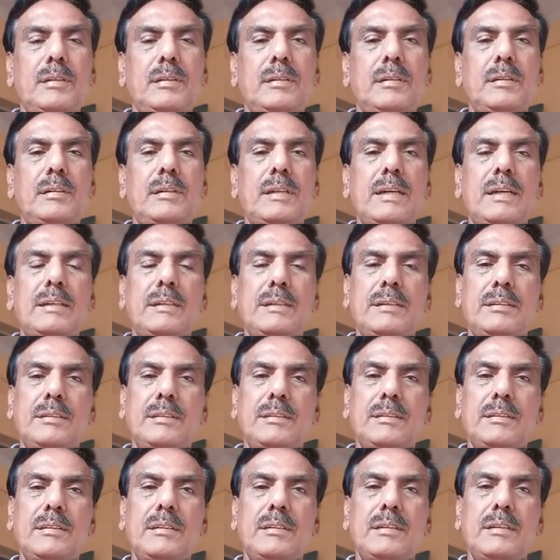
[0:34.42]
That
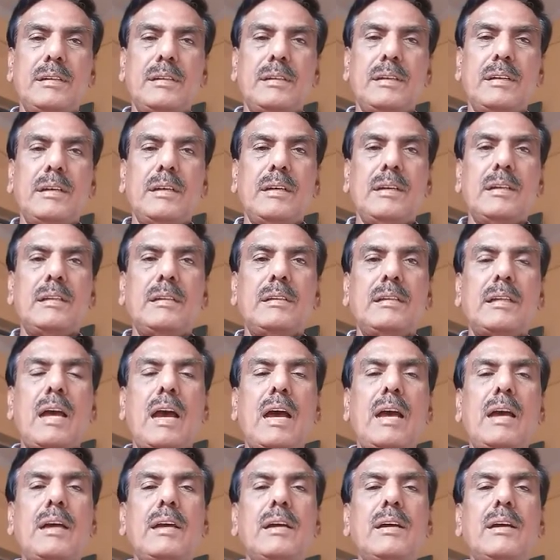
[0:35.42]
is, the
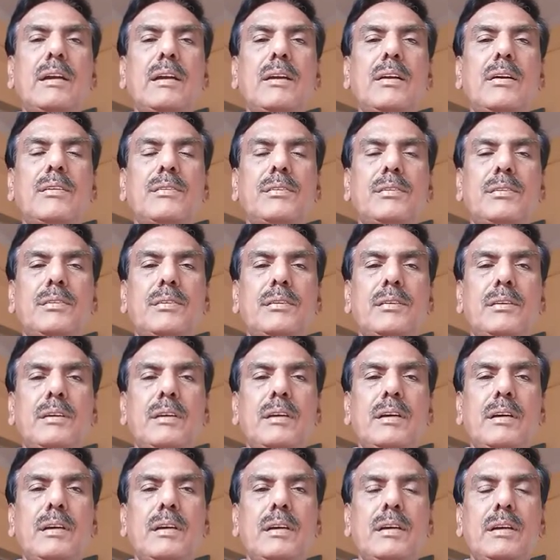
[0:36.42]
angle of
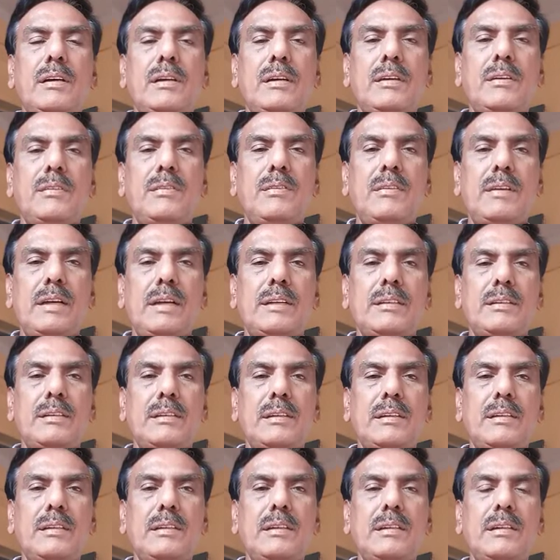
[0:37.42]

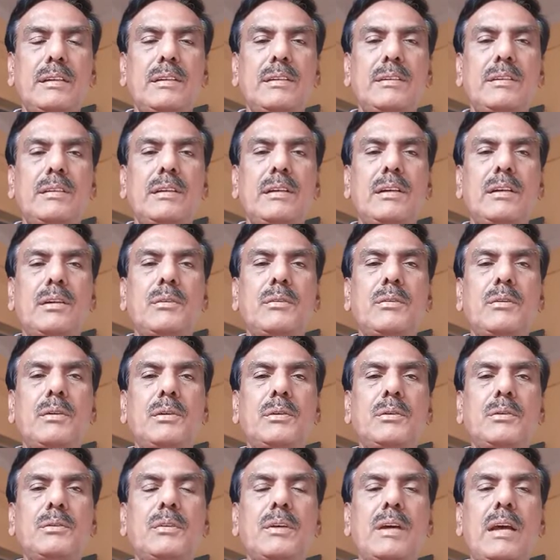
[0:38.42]
reflection is
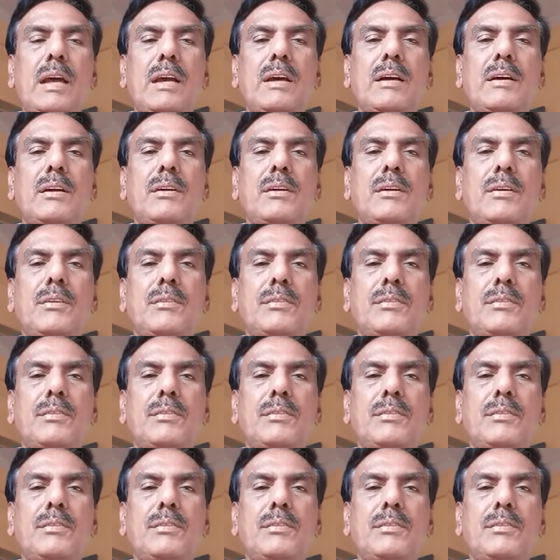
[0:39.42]
equal to the angle